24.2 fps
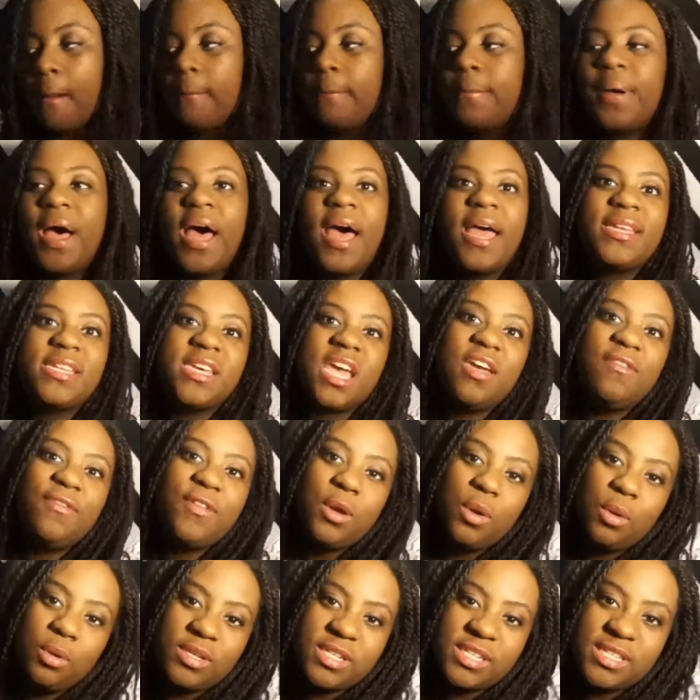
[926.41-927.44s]
But if
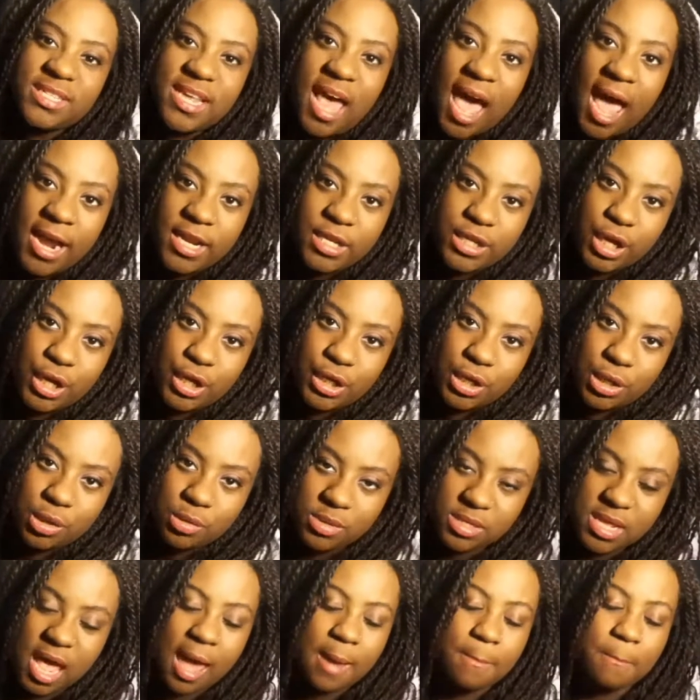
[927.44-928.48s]
you decide to
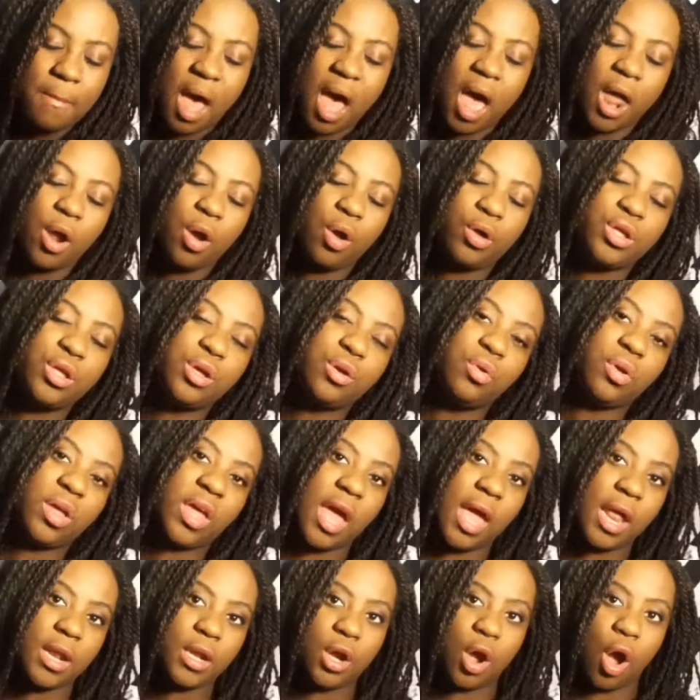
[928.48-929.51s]
use a model, you
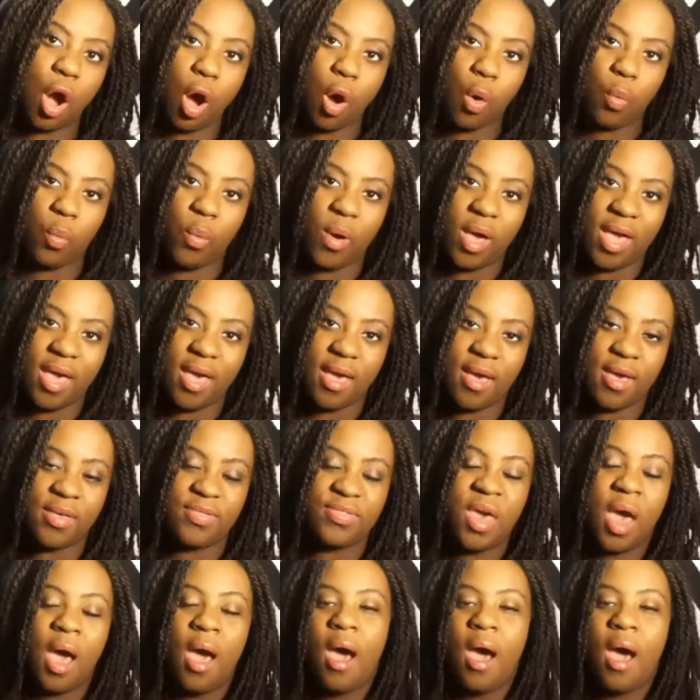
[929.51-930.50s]
can go with